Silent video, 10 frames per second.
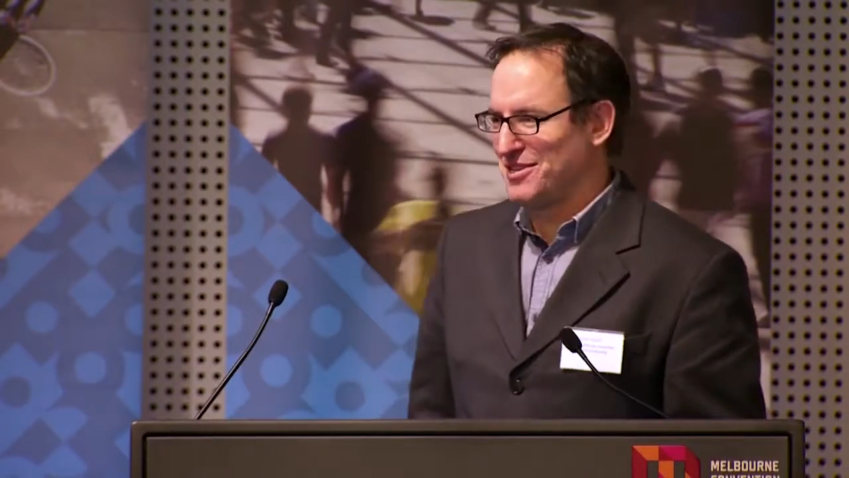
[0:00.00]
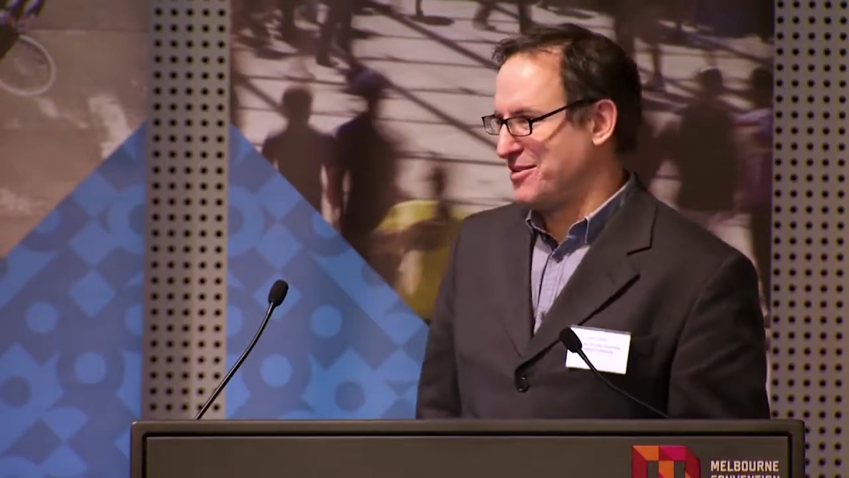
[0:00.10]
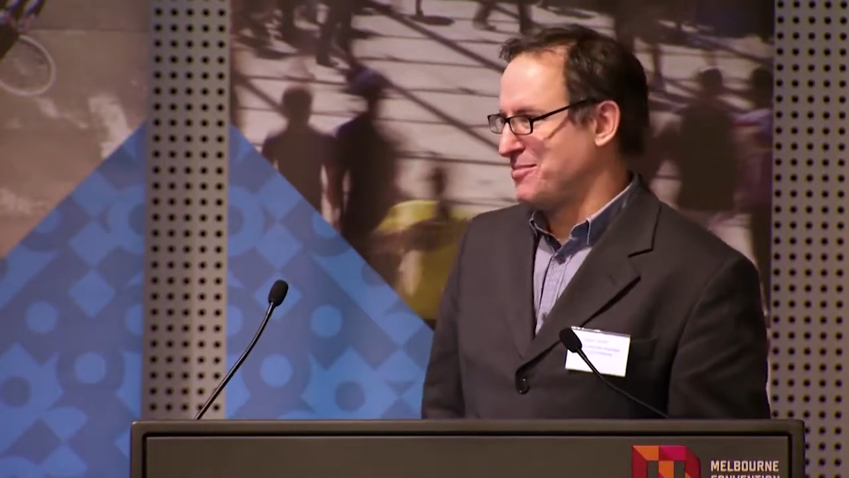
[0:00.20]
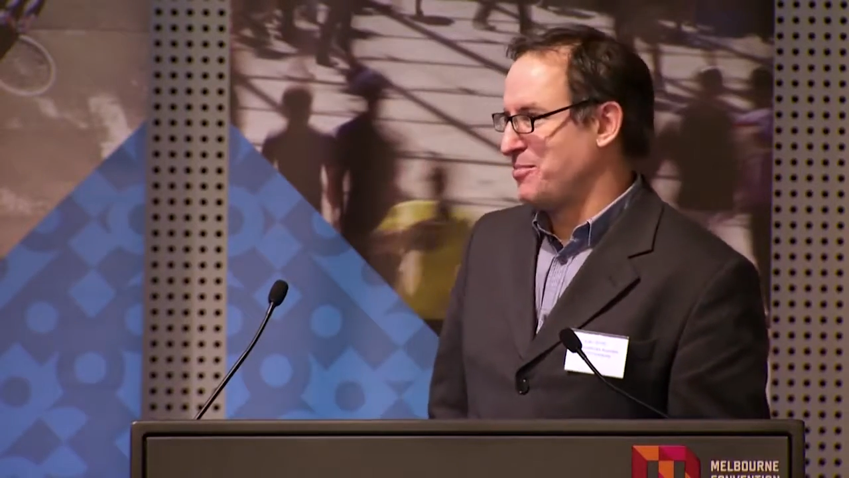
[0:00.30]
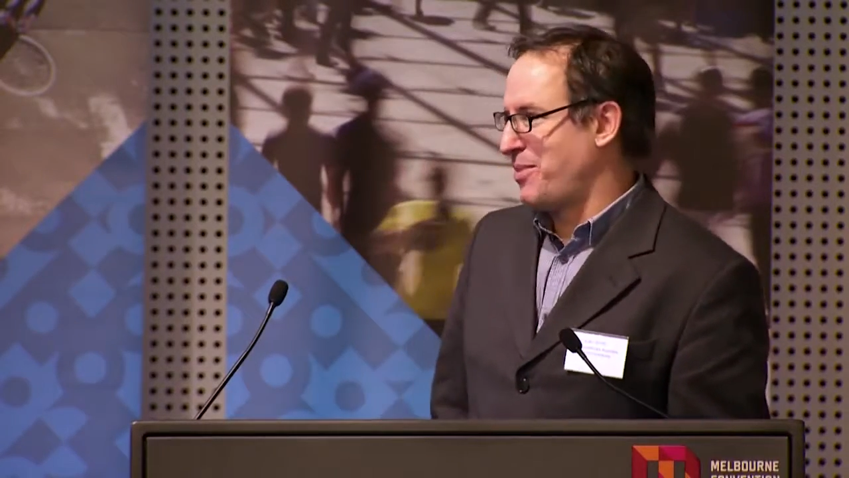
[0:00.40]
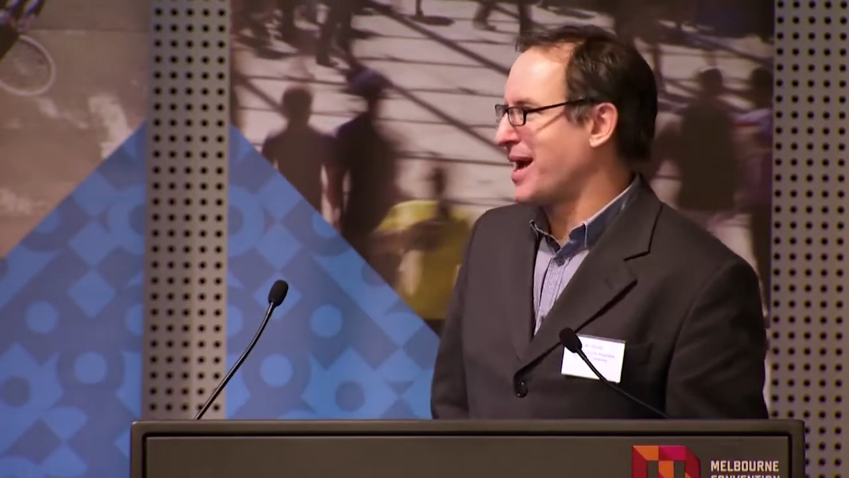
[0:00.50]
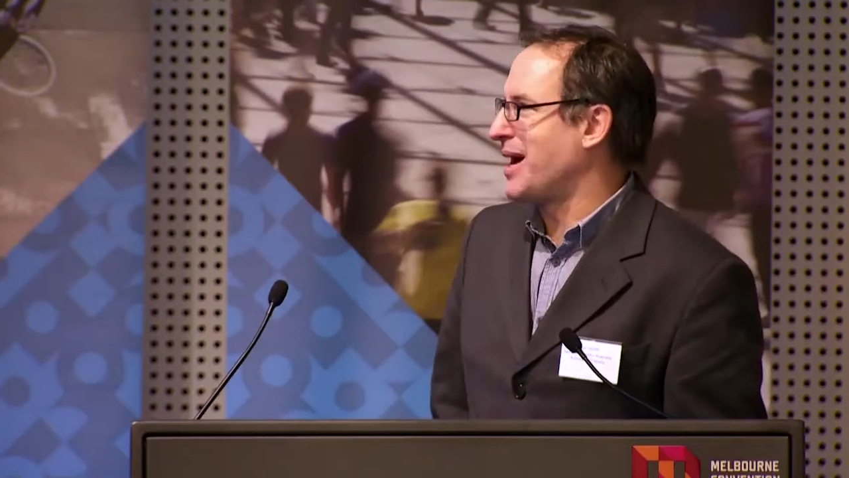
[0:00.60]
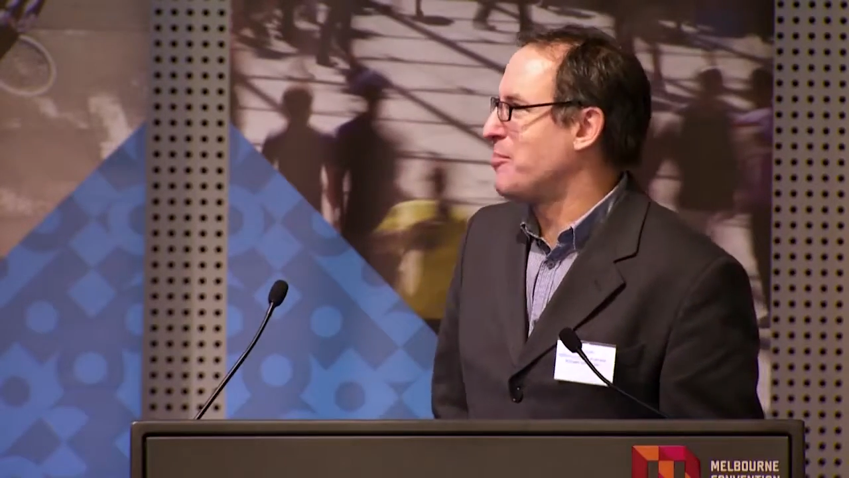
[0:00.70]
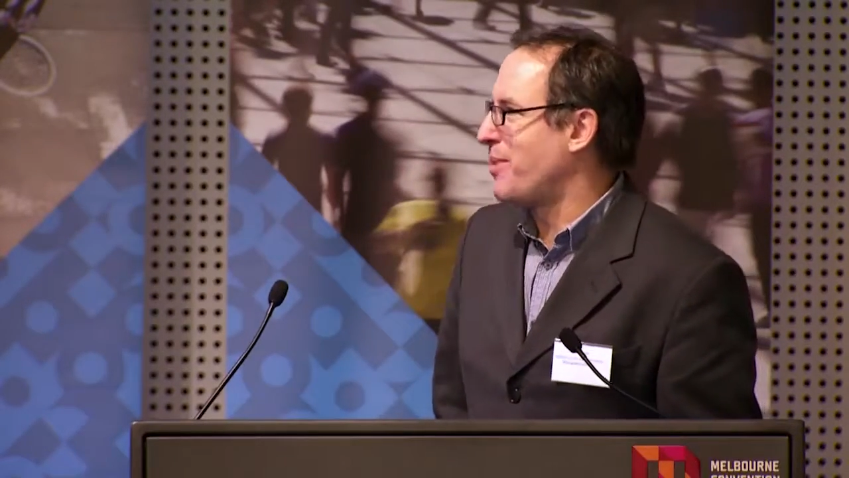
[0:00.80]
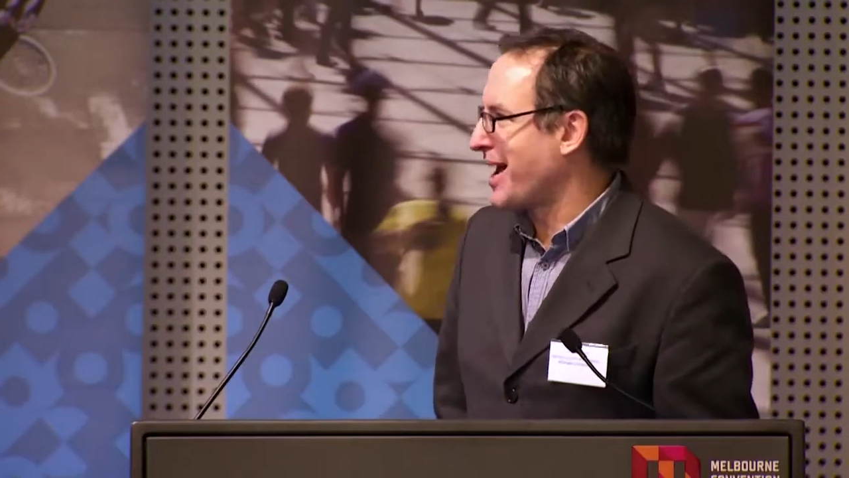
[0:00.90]
a
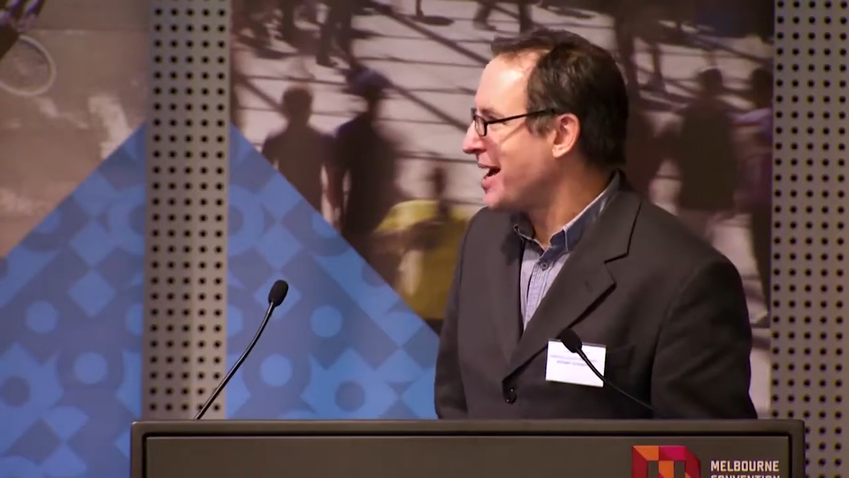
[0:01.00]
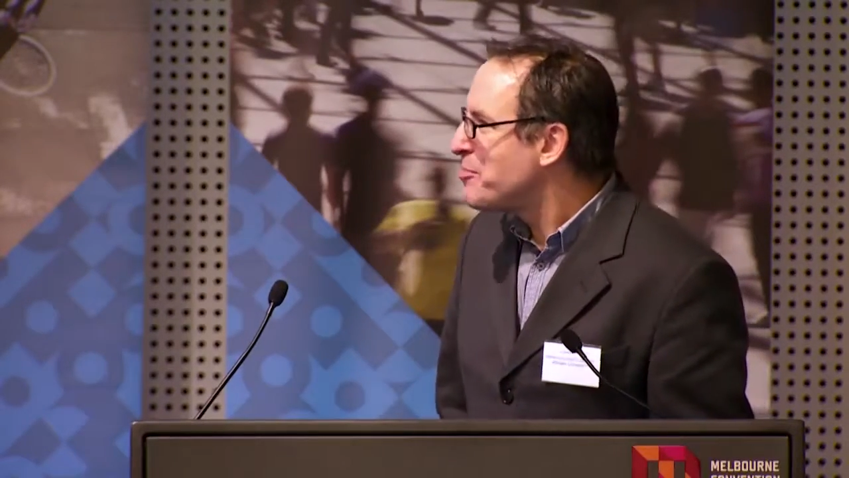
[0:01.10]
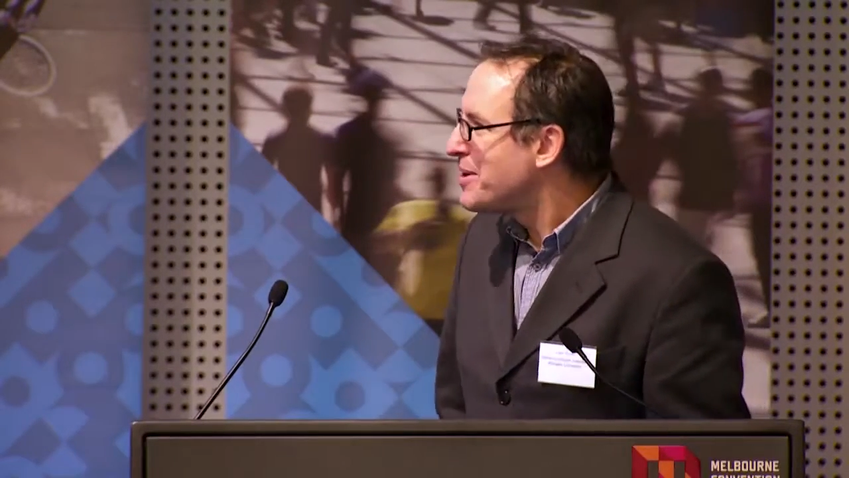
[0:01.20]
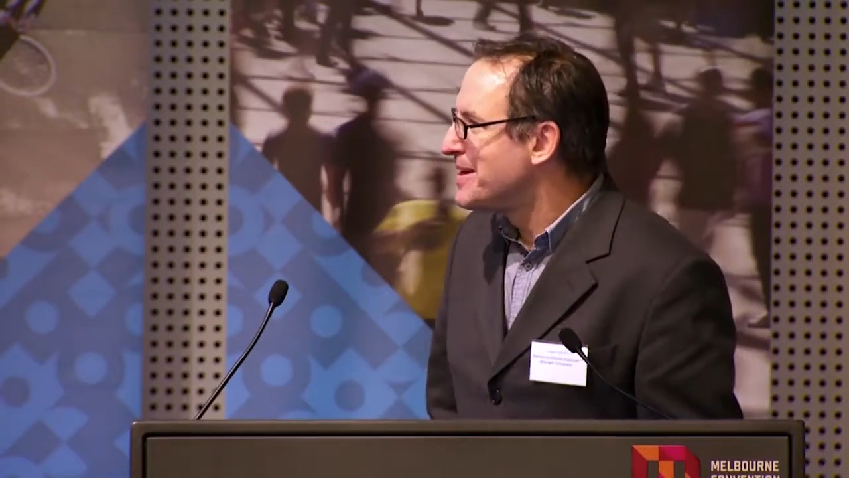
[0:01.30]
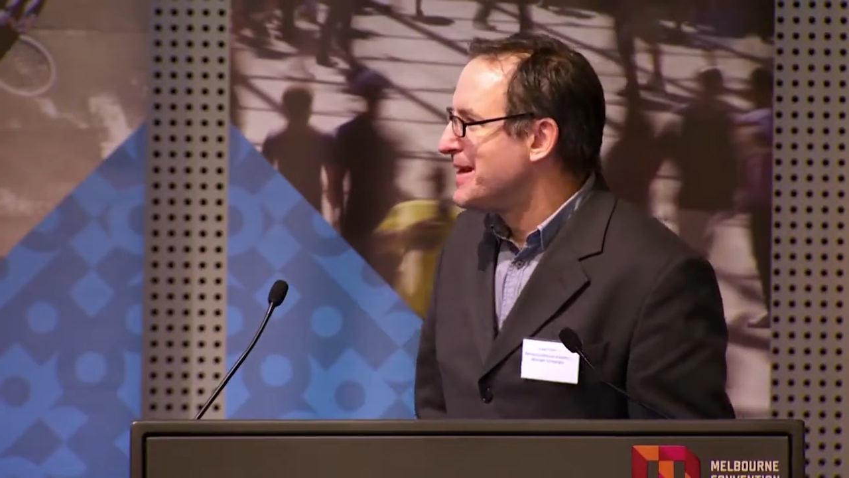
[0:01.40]
backup.